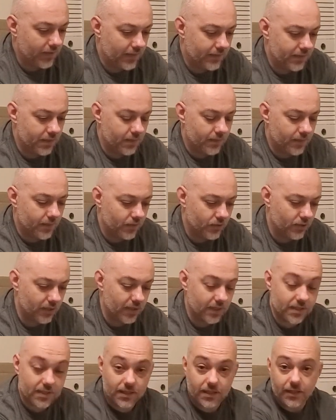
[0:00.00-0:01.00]
off some of the
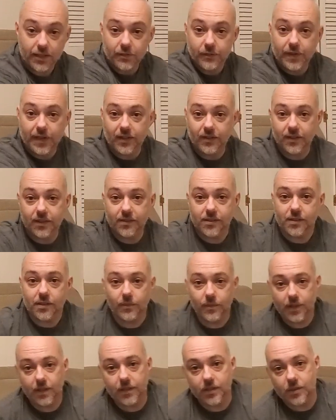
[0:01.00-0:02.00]
tricks that I found in
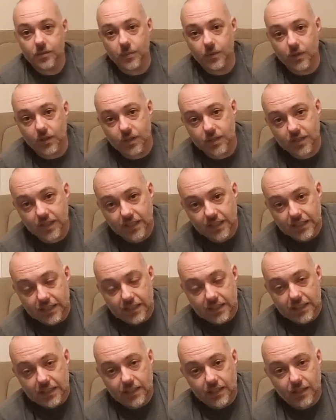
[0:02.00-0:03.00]
some of these books,
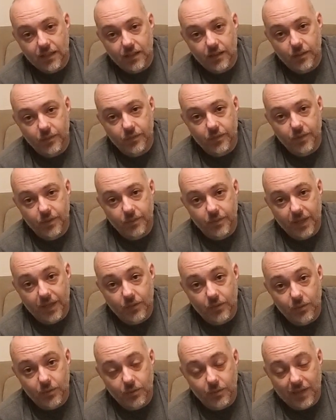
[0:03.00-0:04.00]
and hopefully
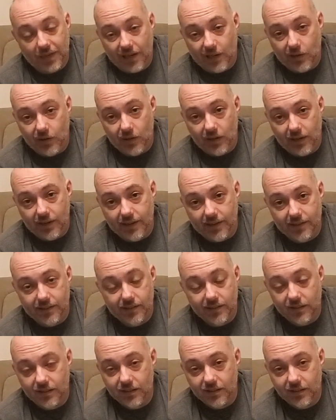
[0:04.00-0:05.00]
Bound will out and
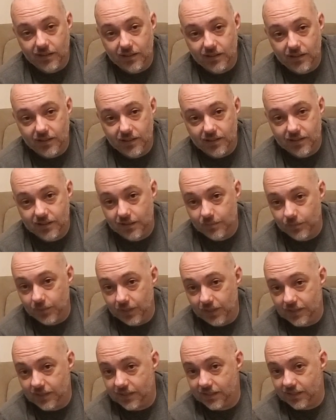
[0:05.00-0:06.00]
on some
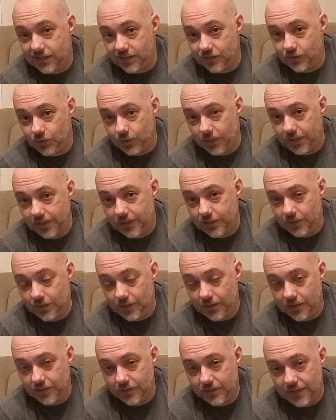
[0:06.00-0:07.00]
lists in
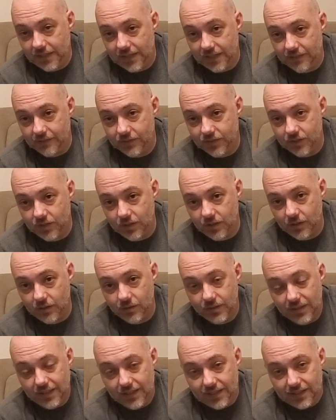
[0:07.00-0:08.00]
2025.
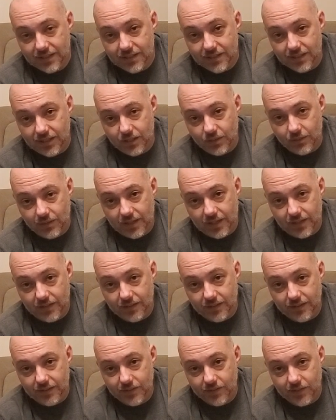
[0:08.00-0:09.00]
So stick
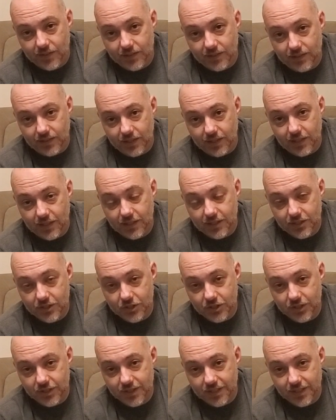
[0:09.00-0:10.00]
around. Living the Line is
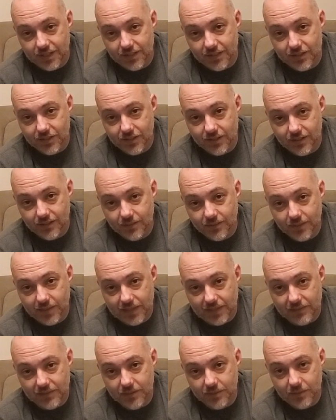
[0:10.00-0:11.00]
just getting started. We
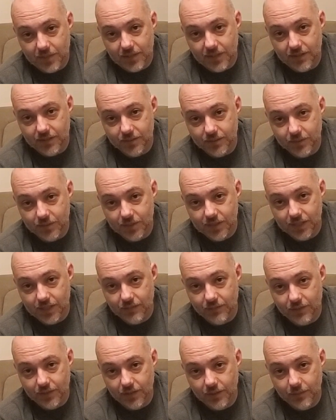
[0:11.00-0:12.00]
have some awesome
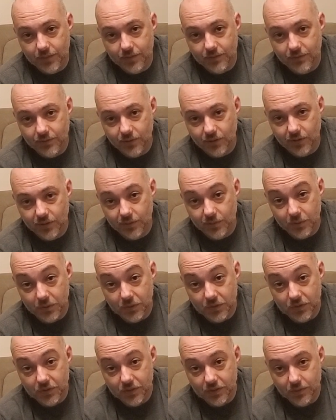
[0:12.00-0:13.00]
stuff coming for you.
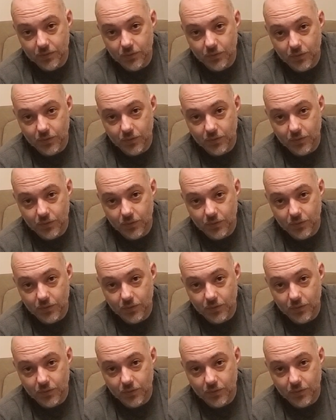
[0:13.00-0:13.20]
We'll see you in